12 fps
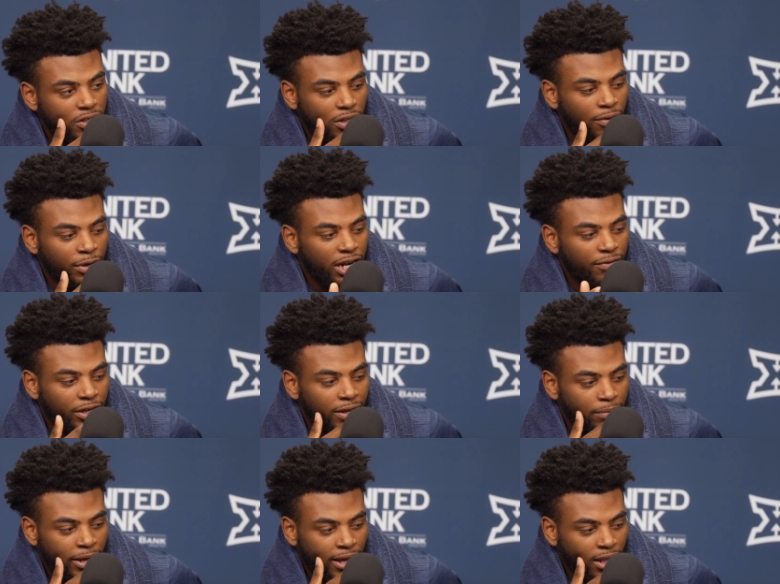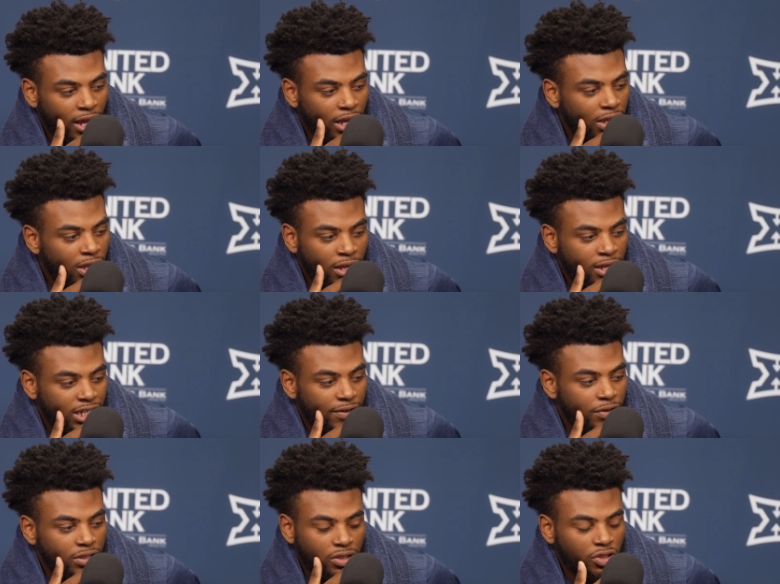So like, we never get mad. Like, say
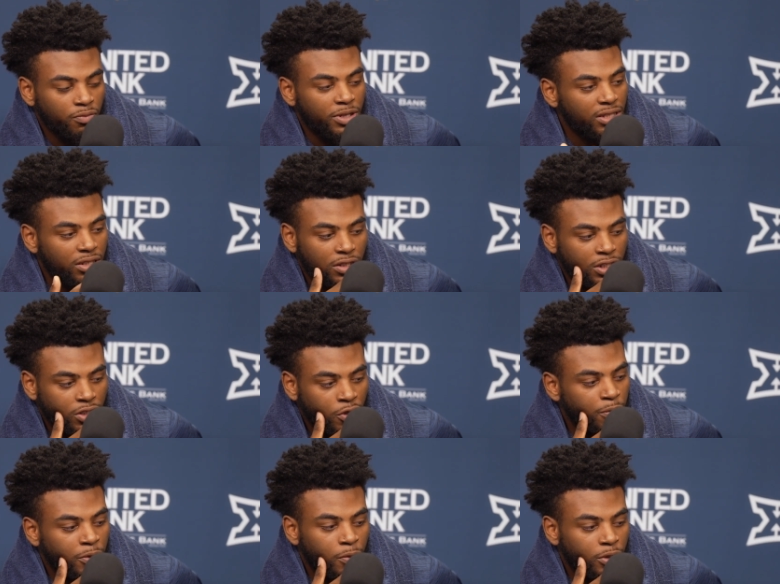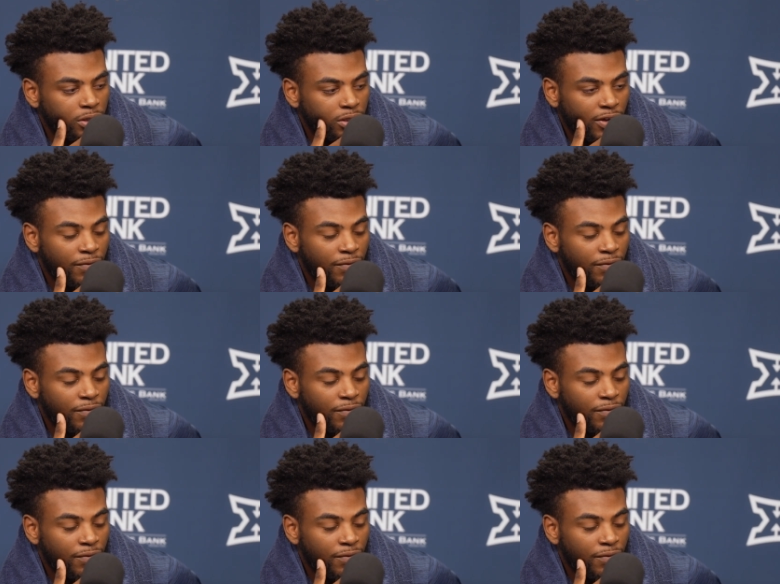for instance, you miss a, a open one.